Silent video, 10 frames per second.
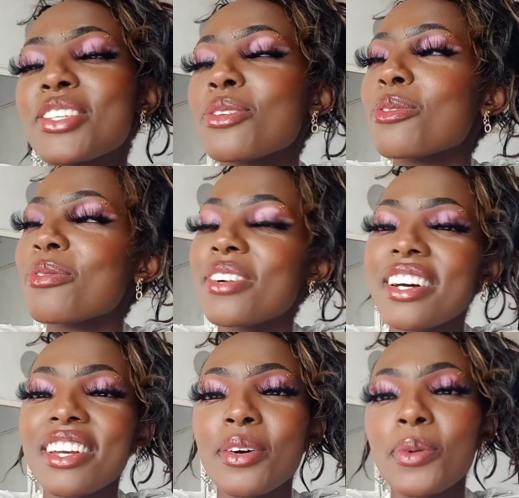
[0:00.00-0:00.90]
so
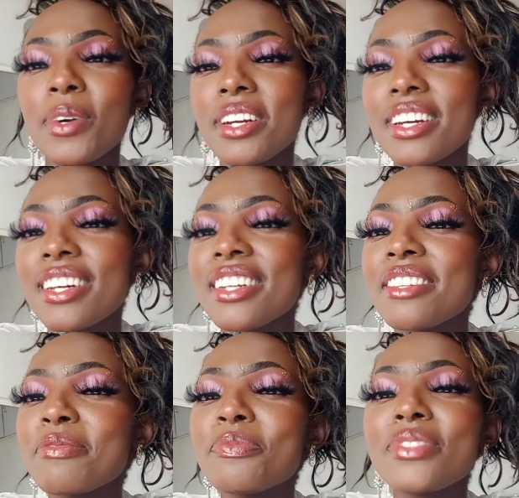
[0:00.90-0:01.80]
fucking weird.
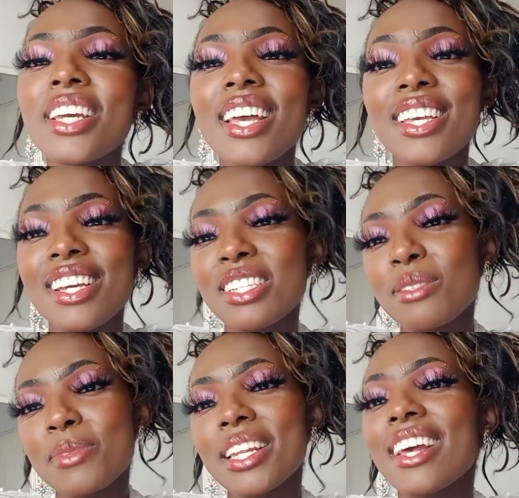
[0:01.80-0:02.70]
He asked
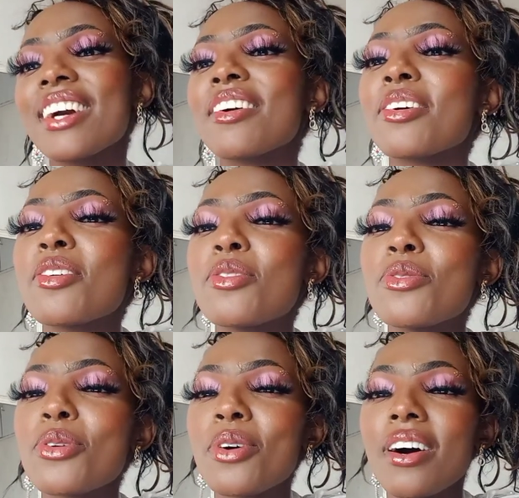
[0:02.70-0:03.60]
me, like, do
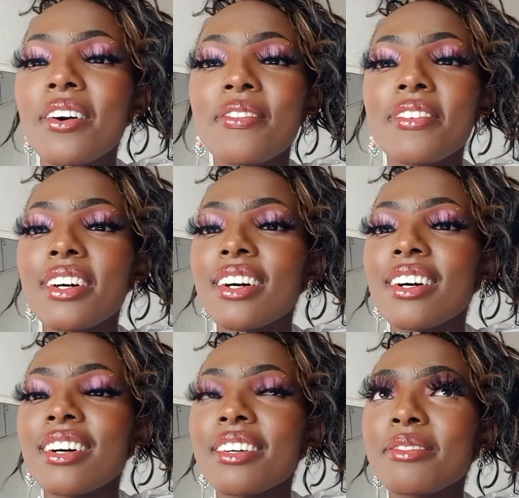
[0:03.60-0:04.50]
you have
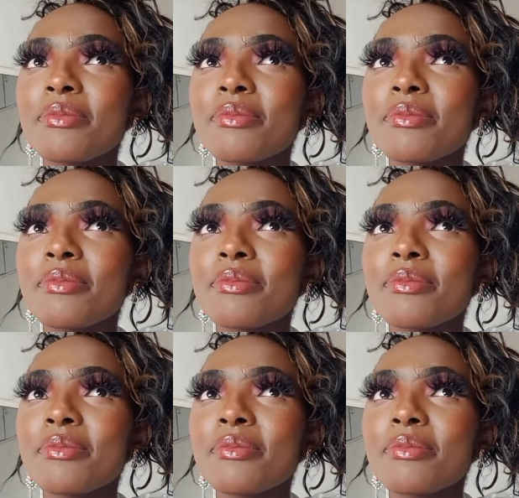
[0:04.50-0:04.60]
a